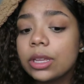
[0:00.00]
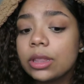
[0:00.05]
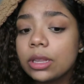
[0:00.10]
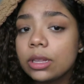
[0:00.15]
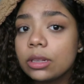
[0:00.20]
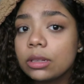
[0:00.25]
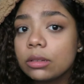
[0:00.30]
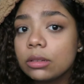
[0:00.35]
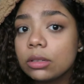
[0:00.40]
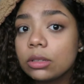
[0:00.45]
and
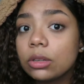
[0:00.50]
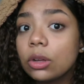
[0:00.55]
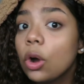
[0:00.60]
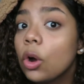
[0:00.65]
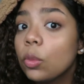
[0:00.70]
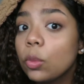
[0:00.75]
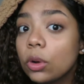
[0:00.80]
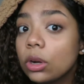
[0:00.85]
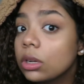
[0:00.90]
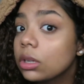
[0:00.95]
then
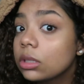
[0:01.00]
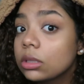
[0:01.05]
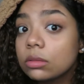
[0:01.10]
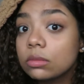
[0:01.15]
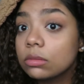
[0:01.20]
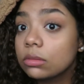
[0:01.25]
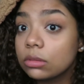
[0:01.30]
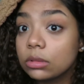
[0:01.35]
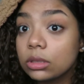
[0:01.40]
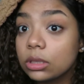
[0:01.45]
homework.
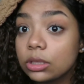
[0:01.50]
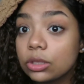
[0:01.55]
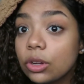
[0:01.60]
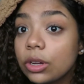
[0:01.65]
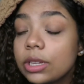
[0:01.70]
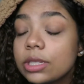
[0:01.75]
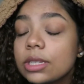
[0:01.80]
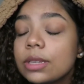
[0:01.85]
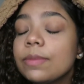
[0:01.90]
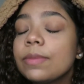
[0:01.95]
It was
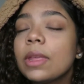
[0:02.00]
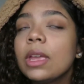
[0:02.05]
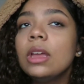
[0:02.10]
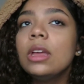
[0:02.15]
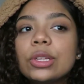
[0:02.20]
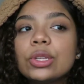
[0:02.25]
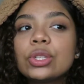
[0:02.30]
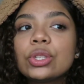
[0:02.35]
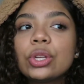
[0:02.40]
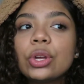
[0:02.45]
crazy.
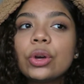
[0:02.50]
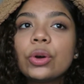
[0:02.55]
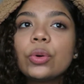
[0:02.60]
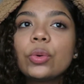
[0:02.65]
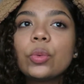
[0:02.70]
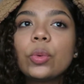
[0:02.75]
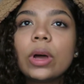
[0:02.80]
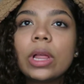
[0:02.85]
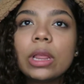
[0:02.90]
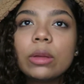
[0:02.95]
So
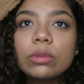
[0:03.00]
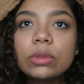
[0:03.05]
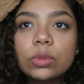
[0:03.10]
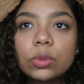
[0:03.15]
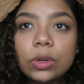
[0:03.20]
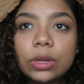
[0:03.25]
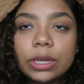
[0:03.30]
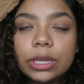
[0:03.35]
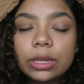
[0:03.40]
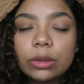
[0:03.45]
while I was
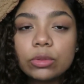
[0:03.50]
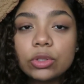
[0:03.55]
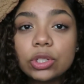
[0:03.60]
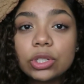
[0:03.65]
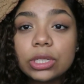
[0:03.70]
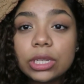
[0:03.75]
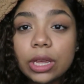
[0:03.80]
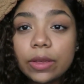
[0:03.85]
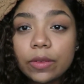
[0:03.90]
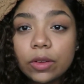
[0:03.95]
working, I was
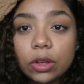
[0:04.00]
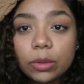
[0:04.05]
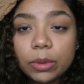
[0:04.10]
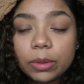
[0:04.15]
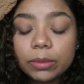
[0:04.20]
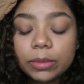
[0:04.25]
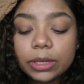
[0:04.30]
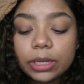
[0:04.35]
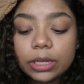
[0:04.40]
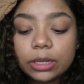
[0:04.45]
just saving all my
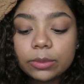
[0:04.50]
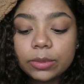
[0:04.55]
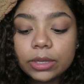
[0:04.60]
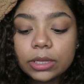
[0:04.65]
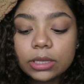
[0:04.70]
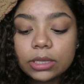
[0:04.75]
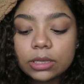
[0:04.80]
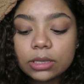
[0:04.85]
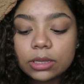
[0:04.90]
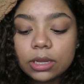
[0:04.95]
money
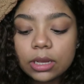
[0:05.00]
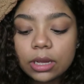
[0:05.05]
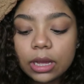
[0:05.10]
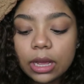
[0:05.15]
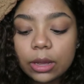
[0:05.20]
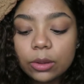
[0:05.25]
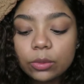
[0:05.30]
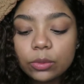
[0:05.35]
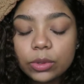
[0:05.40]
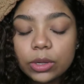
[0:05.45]
because
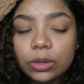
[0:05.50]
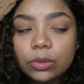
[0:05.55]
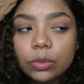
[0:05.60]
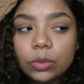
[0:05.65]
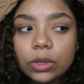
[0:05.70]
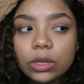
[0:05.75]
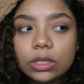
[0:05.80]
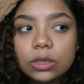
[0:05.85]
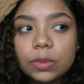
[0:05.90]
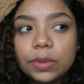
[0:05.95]
I didn't
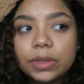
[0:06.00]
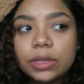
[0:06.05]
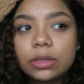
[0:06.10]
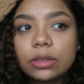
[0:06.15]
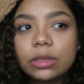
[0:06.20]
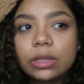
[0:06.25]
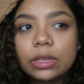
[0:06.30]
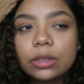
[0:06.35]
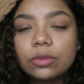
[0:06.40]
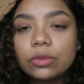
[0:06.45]
want to spend it
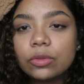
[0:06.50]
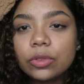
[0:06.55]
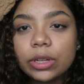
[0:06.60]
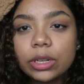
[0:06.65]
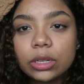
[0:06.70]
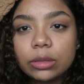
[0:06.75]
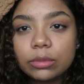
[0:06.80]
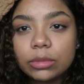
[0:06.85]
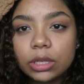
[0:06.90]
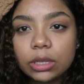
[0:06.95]
on like
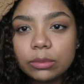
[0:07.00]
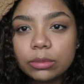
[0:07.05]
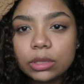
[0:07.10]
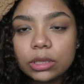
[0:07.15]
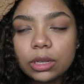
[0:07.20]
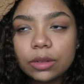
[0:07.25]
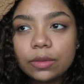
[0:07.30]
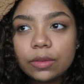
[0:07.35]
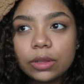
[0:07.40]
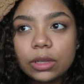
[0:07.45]
random dumb
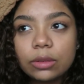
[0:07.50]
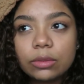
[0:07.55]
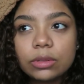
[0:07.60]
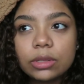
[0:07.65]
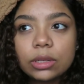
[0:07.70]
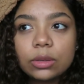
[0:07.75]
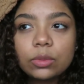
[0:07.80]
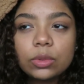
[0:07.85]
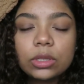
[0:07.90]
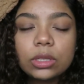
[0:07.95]
stuff, and I
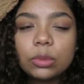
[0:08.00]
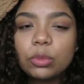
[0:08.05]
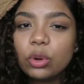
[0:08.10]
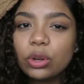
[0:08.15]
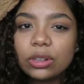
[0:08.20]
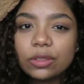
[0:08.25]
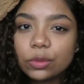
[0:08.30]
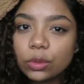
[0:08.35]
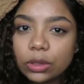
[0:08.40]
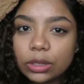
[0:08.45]
was like, what's the
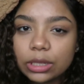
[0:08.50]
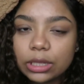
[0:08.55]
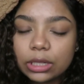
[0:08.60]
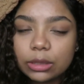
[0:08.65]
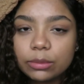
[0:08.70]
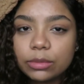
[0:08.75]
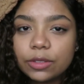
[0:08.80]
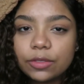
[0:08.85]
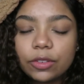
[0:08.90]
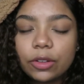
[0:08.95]
point of working
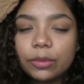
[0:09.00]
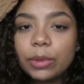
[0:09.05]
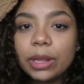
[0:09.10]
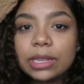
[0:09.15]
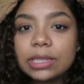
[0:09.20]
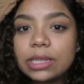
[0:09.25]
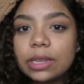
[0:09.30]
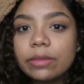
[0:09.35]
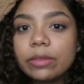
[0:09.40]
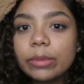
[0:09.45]
if I'm
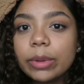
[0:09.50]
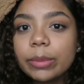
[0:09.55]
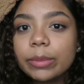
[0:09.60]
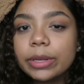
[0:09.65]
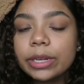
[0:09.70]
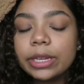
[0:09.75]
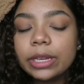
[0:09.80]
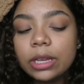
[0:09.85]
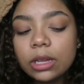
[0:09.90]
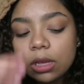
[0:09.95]
not saving that
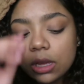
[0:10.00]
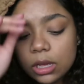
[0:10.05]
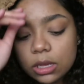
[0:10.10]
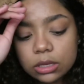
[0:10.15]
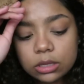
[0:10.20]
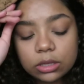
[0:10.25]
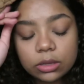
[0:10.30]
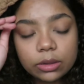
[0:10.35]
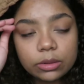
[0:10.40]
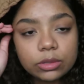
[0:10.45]
money?
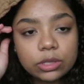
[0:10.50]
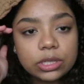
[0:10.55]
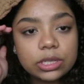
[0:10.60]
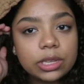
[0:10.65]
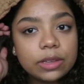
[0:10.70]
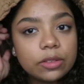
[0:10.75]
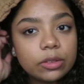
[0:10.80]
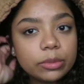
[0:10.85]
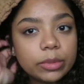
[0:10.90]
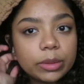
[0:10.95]
So I was just
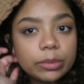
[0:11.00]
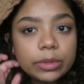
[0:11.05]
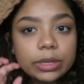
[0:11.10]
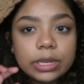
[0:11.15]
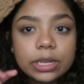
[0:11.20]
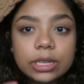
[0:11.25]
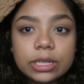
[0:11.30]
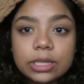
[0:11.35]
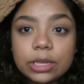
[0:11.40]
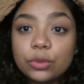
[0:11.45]
saving my
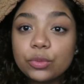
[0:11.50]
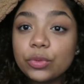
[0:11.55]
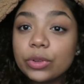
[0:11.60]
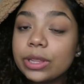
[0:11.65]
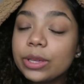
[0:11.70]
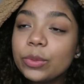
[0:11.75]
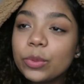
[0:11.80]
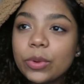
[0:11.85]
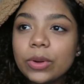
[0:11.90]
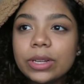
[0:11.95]
money because I
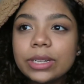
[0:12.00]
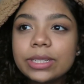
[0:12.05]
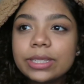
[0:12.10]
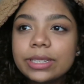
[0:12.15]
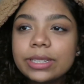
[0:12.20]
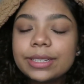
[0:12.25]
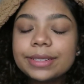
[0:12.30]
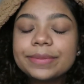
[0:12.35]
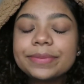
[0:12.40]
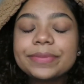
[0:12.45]
really
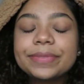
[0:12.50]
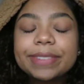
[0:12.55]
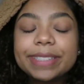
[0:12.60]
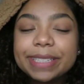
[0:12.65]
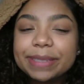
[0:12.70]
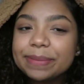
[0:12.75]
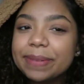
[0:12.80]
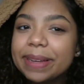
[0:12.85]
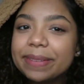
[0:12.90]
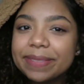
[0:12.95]
wanted
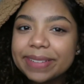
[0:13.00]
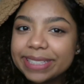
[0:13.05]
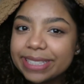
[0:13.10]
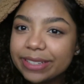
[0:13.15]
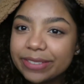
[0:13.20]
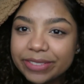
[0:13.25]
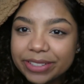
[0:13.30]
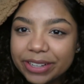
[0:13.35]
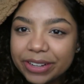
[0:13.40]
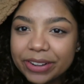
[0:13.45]
to buy
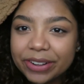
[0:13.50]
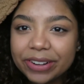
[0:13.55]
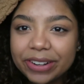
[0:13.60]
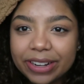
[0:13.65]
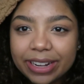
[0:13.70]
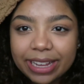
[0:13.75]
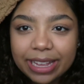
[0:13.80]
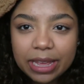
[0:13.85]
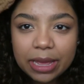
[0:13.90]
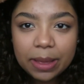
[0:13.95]
myself a car,